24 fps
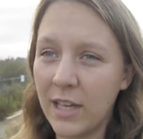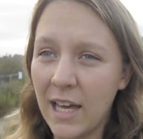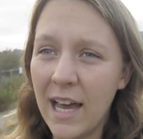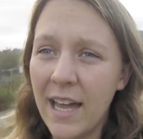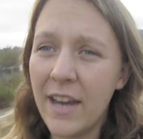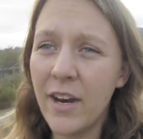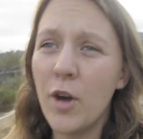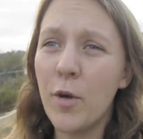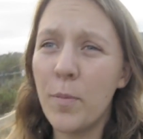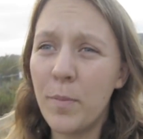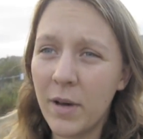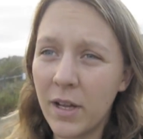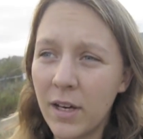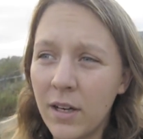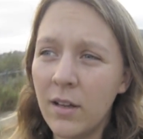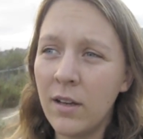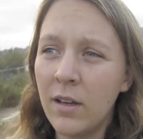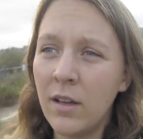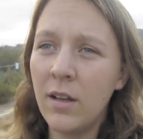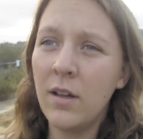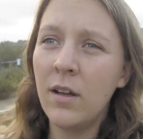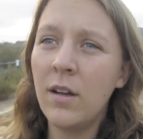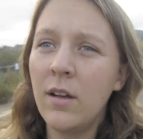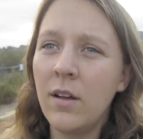Yeah, no,
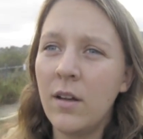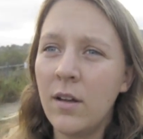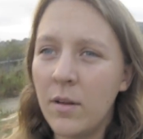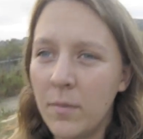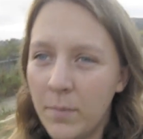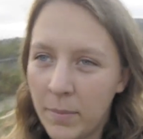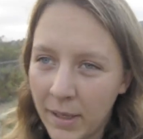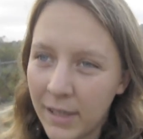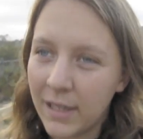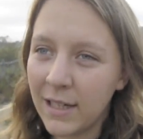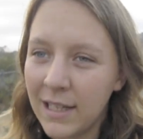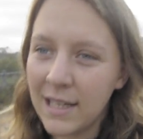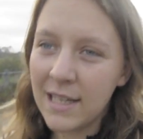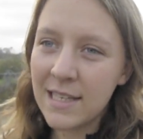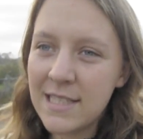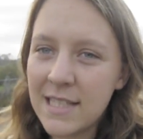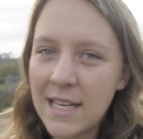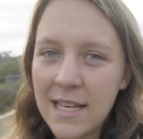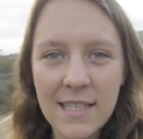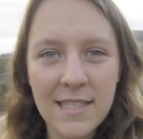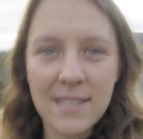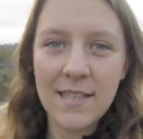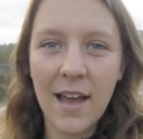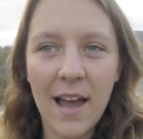puddle
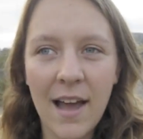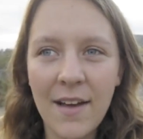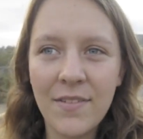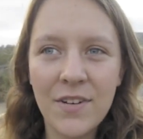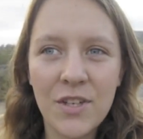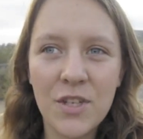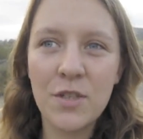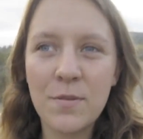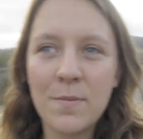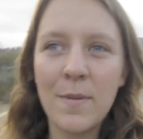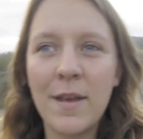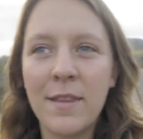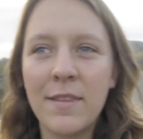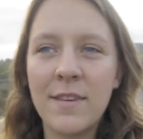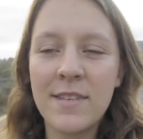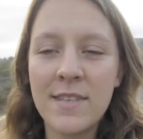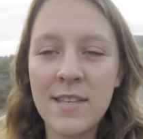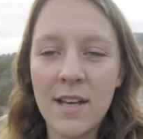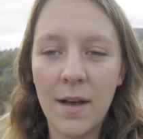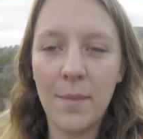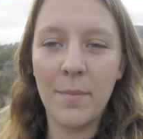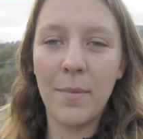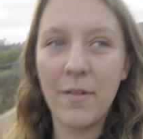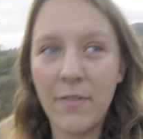exists, I haven't just made
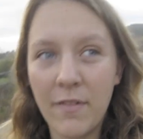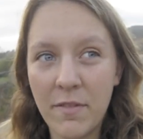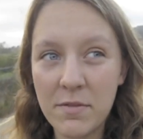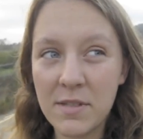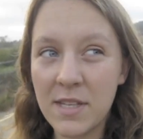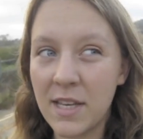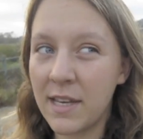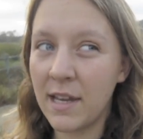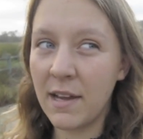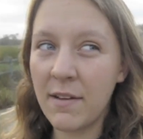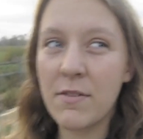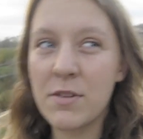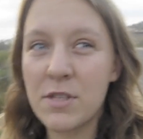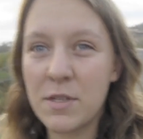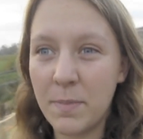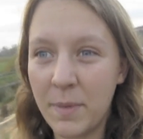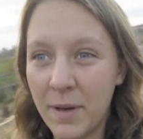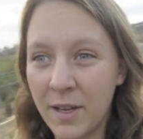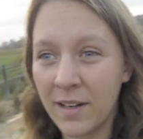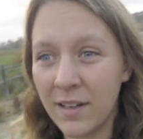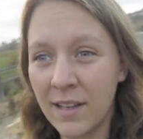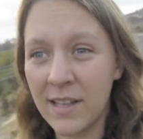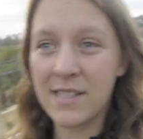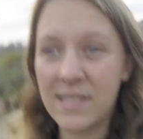this up. My friend was like, yeah, Rosie,
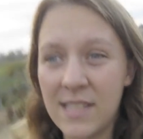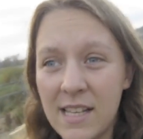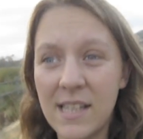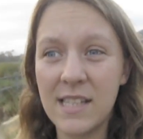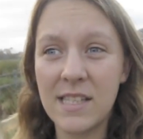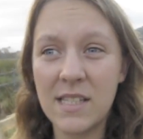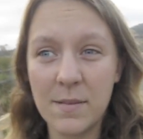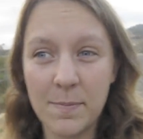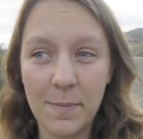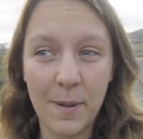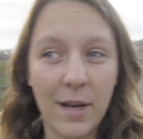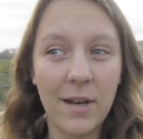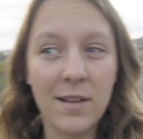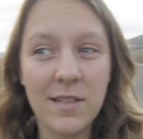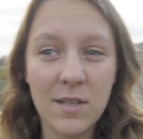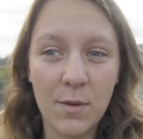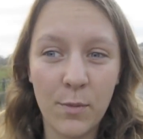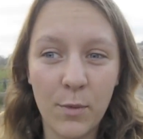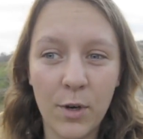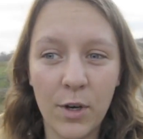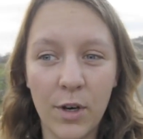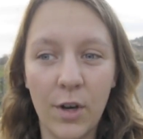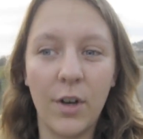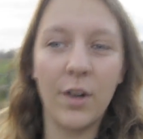puddle exists, puddle is
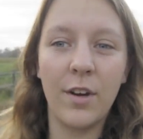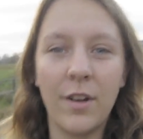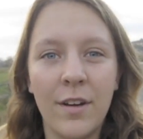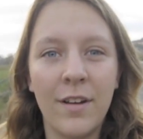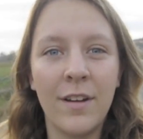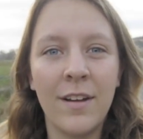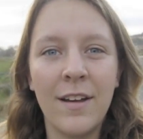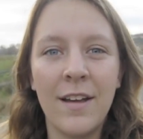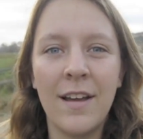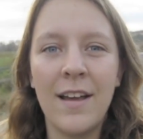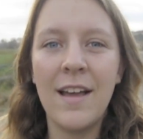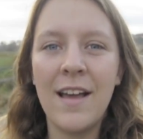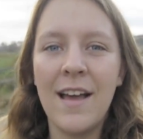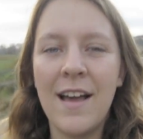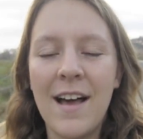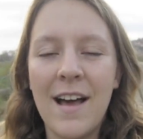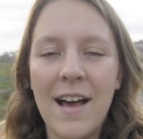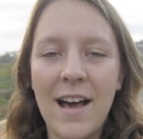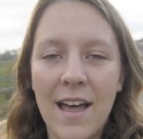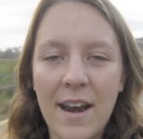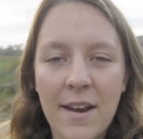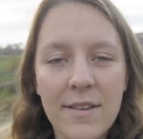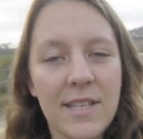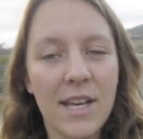a word.
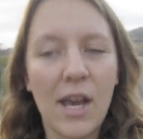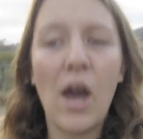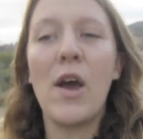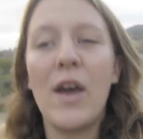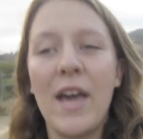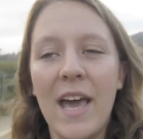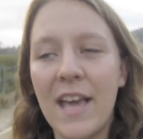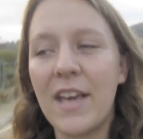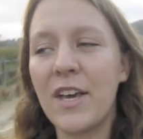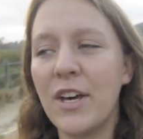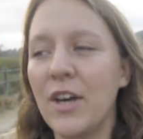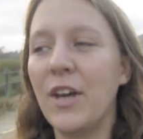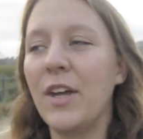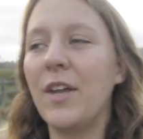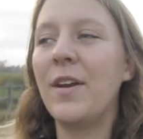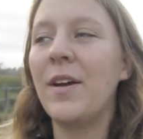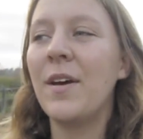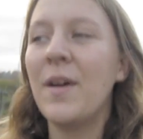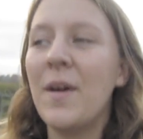And I was like, okay, good.